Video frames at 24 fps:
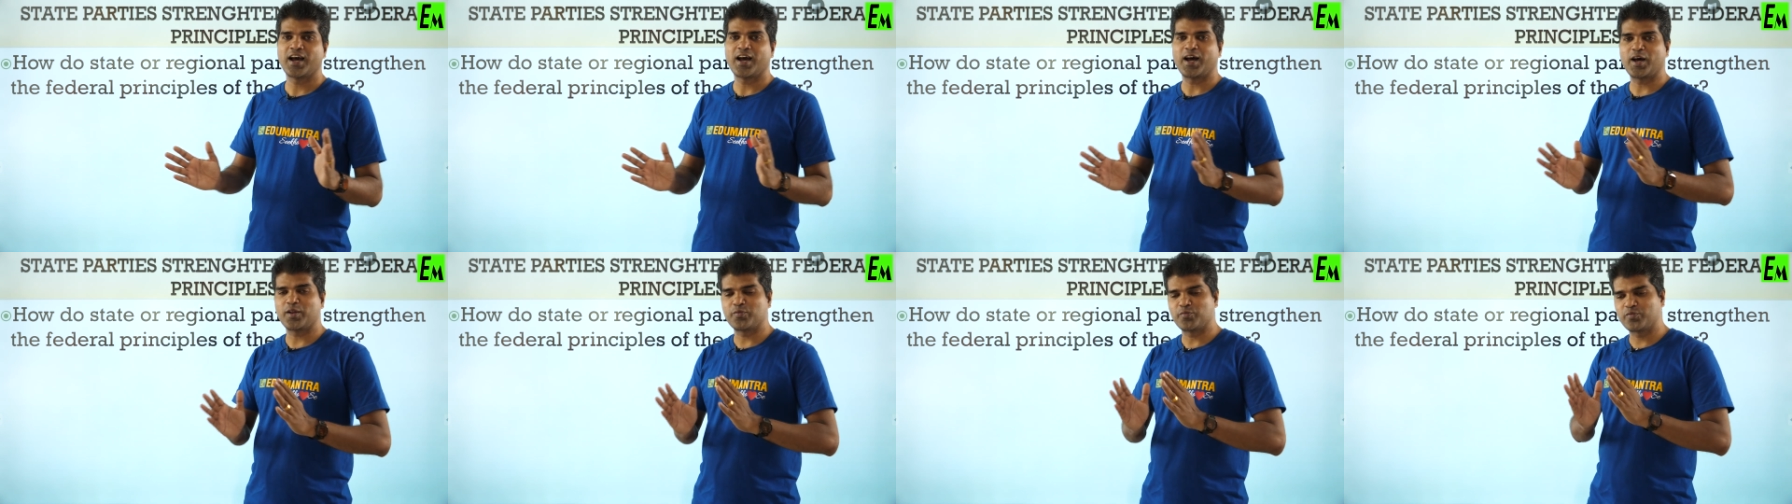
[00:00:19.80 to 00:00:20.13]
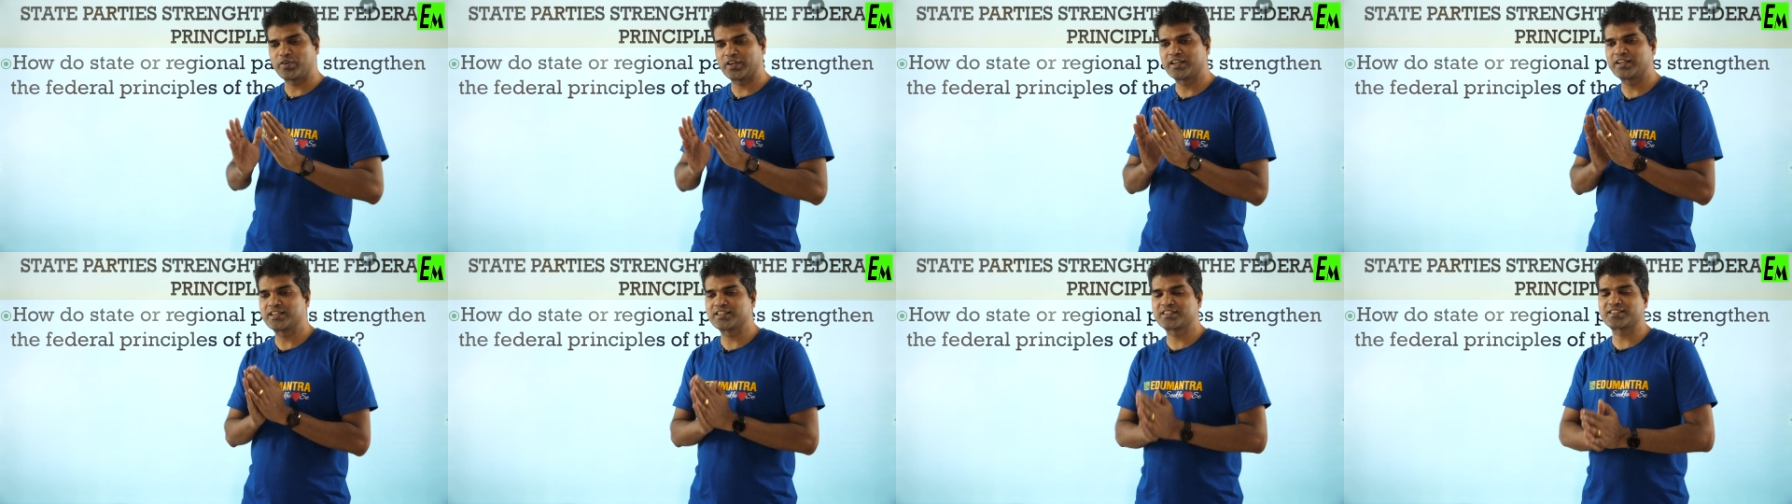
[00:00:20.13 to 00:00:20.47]
and
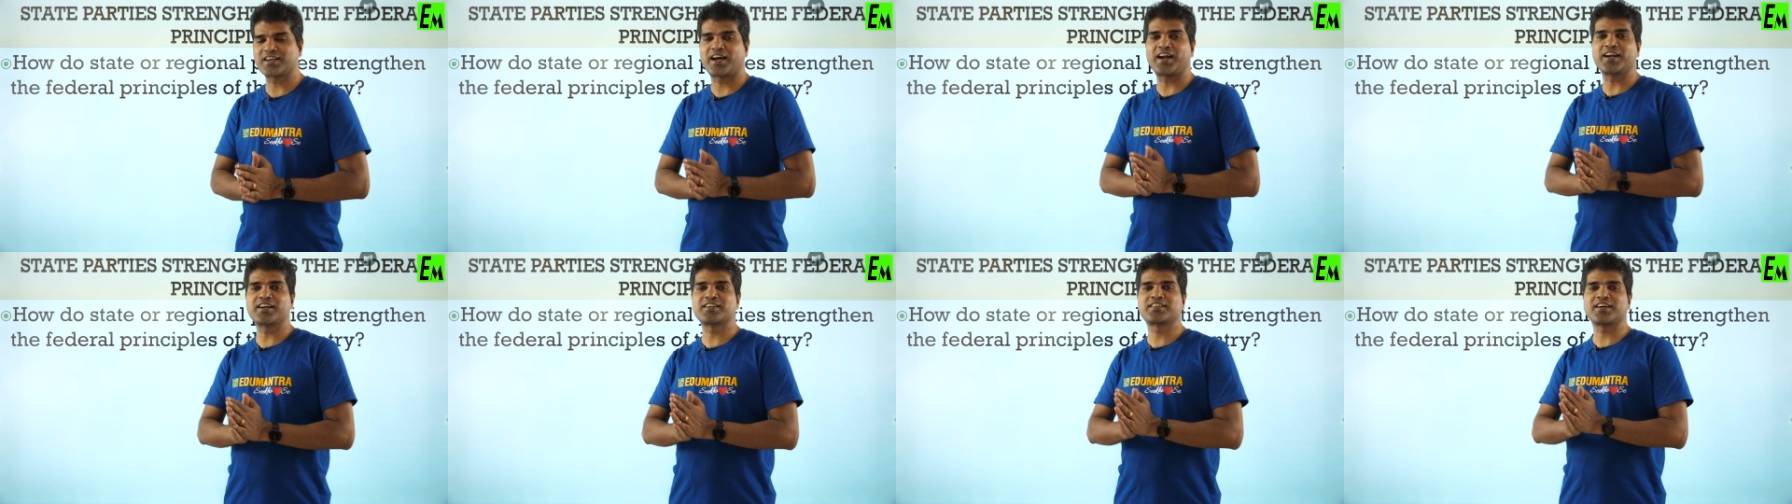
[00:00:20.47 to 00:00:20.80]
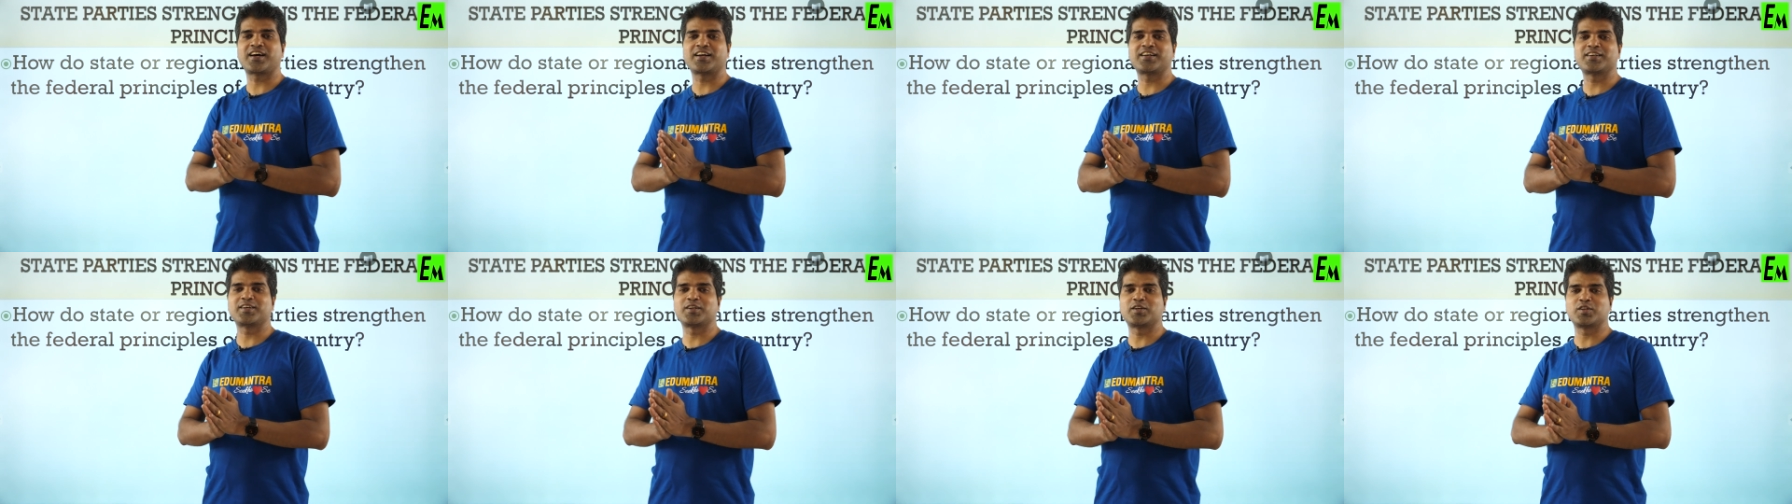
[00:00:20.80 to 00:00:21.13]
we decide
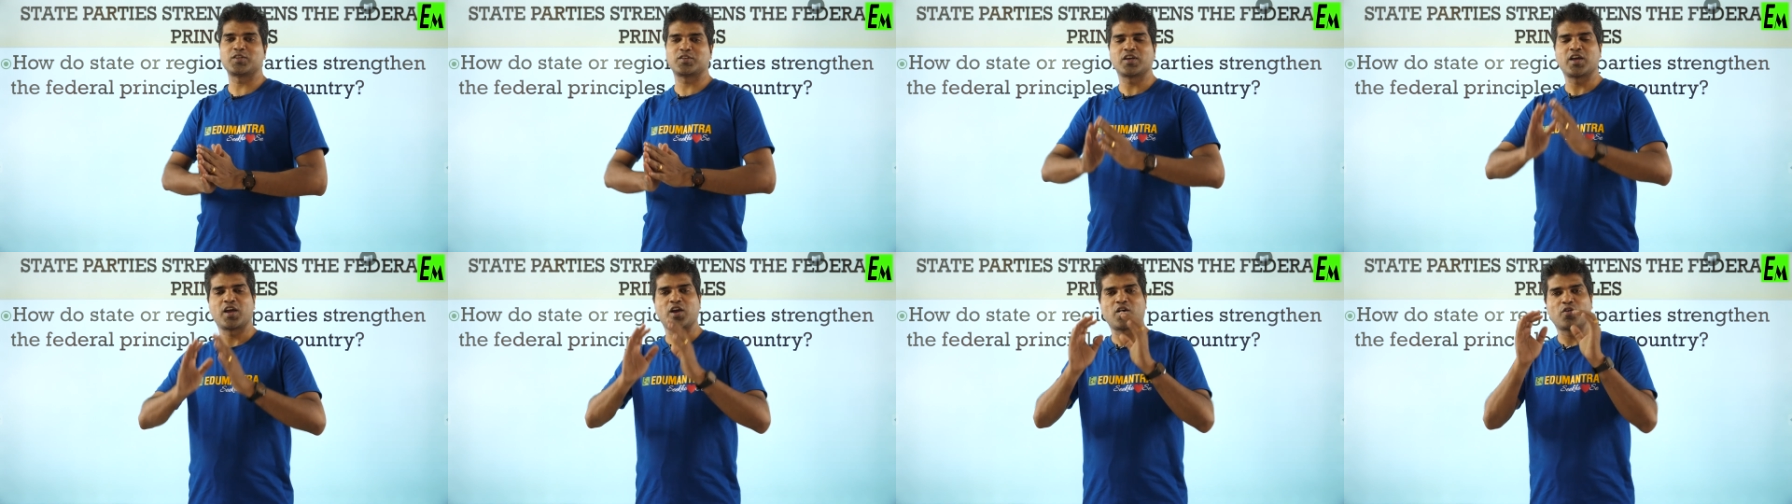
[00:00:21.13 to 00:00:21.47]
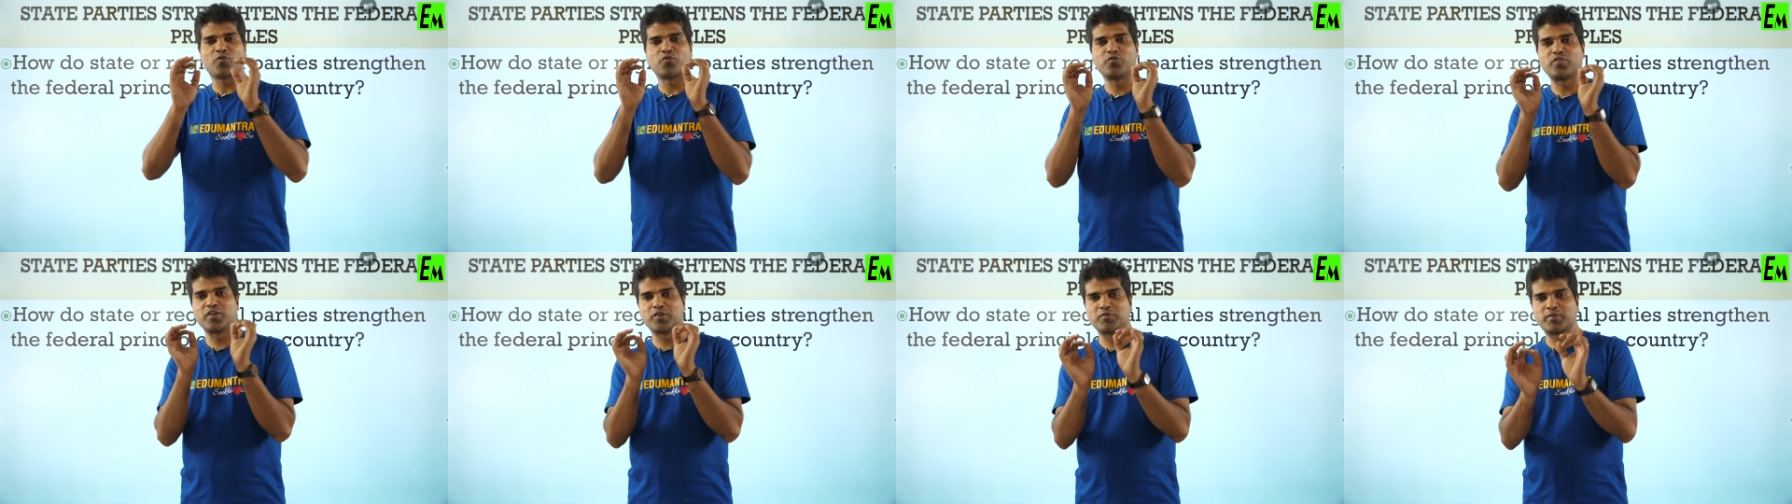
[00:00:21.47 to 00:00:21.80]
that it is
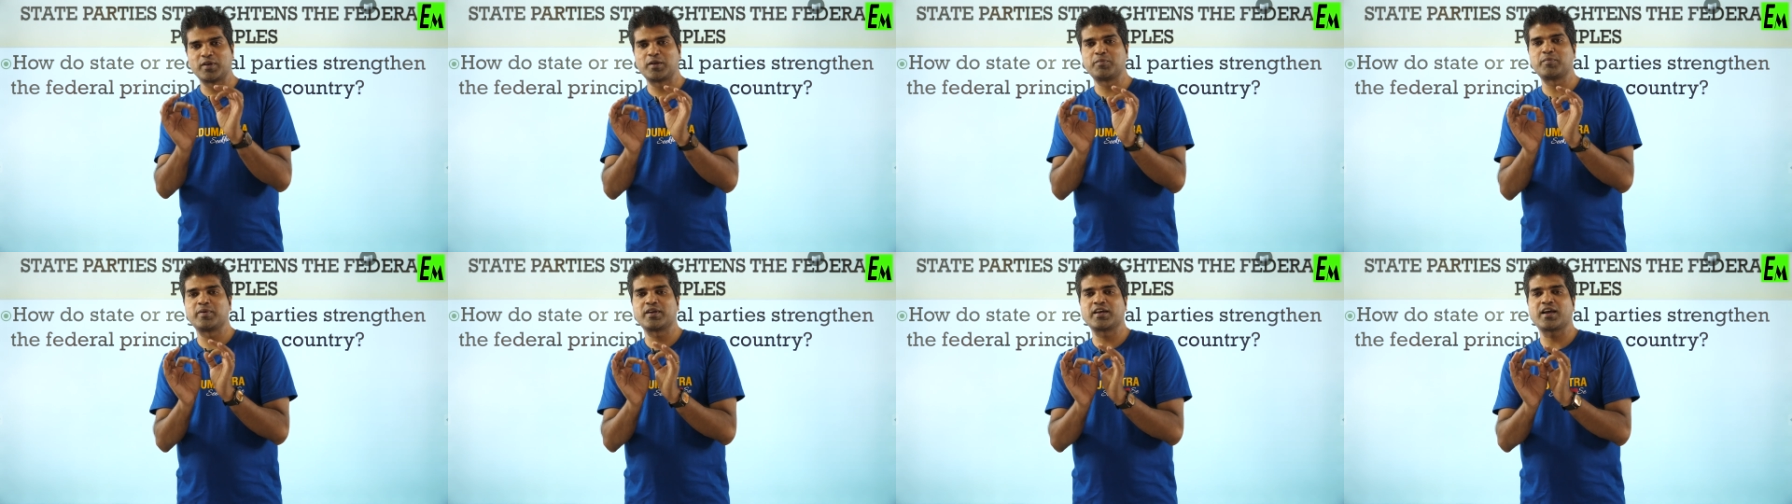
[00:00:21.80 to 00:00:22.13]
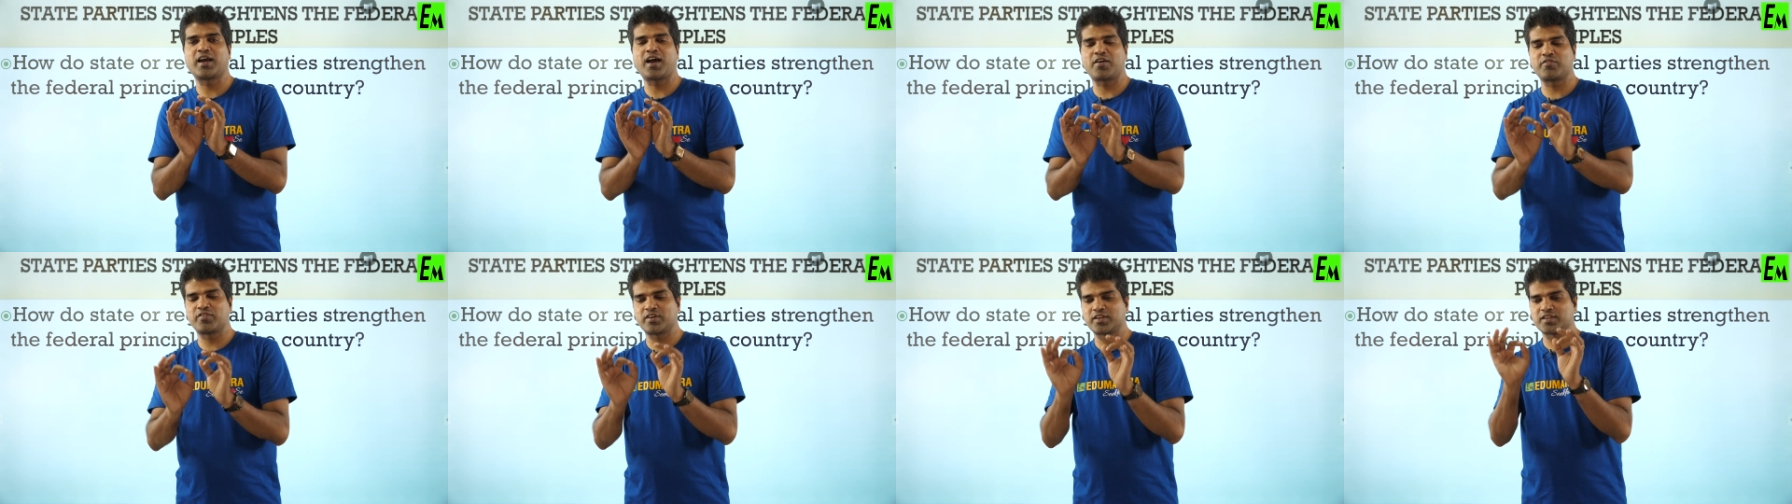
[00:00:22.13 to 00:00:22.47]
we will be
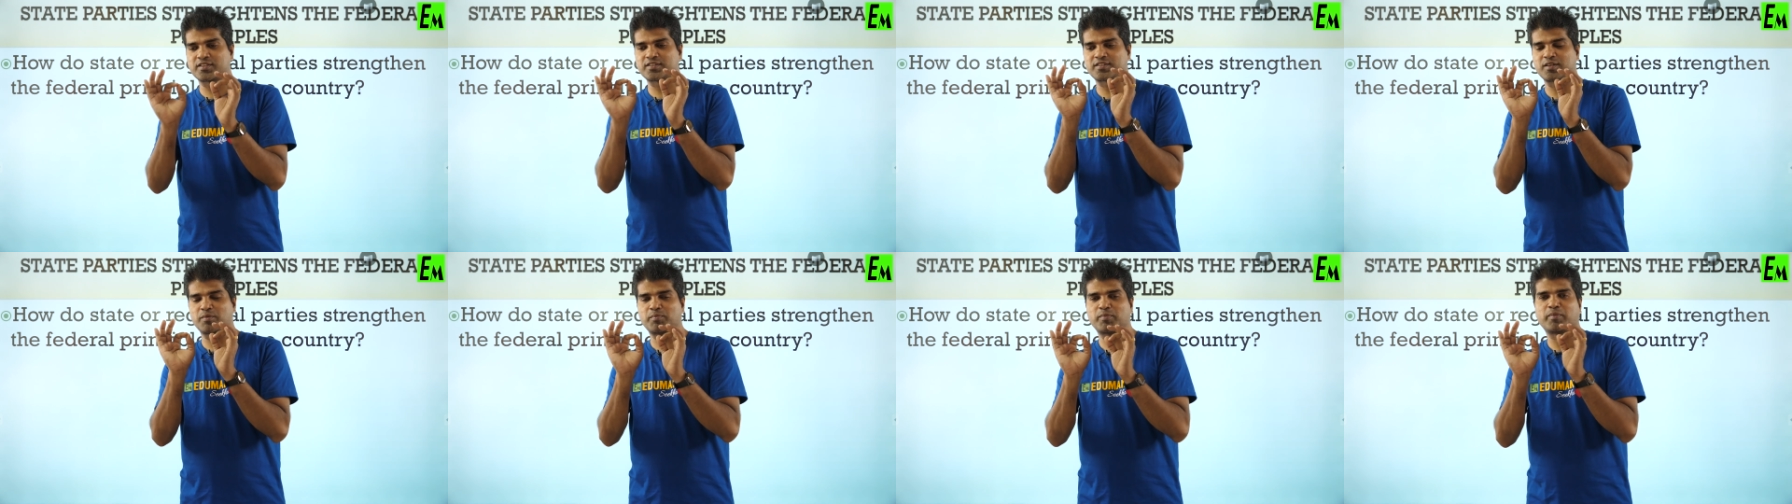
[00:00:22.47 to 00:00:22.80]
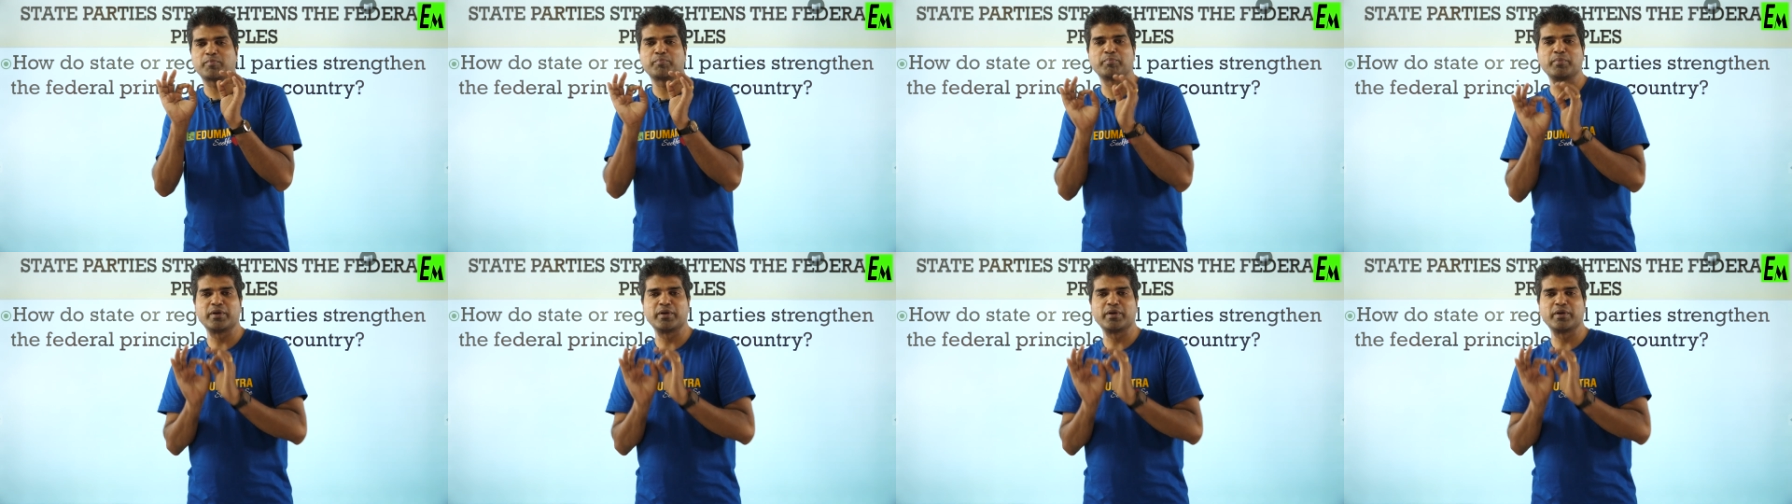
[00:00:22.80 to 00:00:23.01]
having some